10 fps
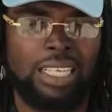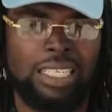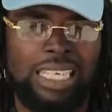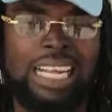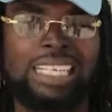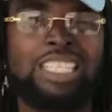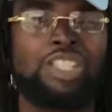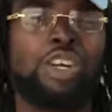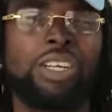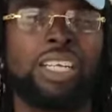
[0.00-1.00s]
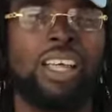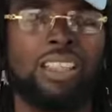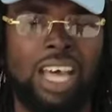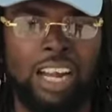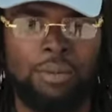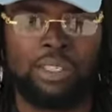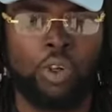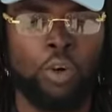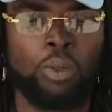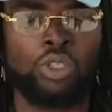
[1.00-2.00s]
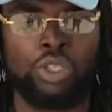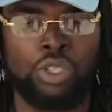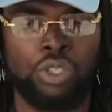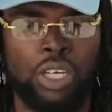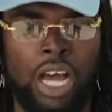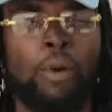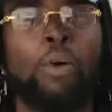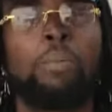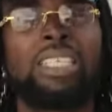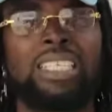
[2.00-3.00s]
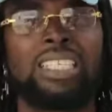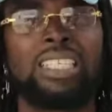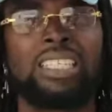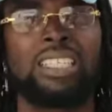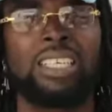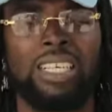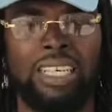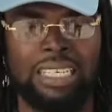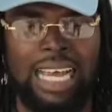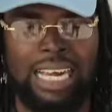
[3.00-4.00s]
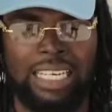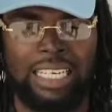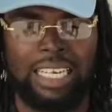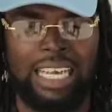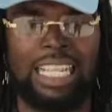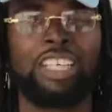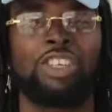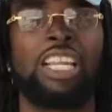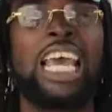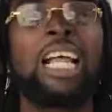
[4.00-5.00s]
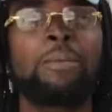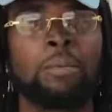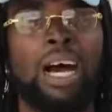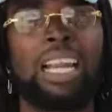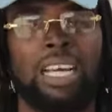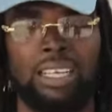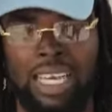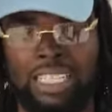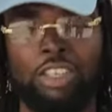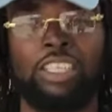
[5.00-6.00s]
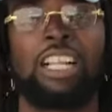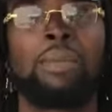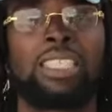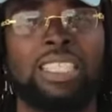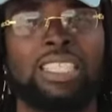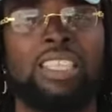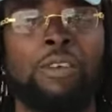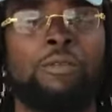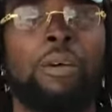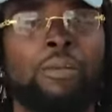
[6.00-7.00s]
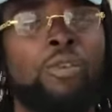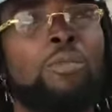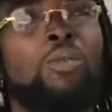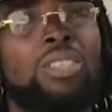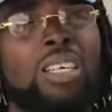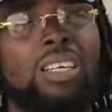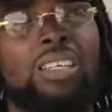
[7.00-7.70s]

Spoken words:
that this journey taught me so much about business that it actually helps my other external businesses different from doing music.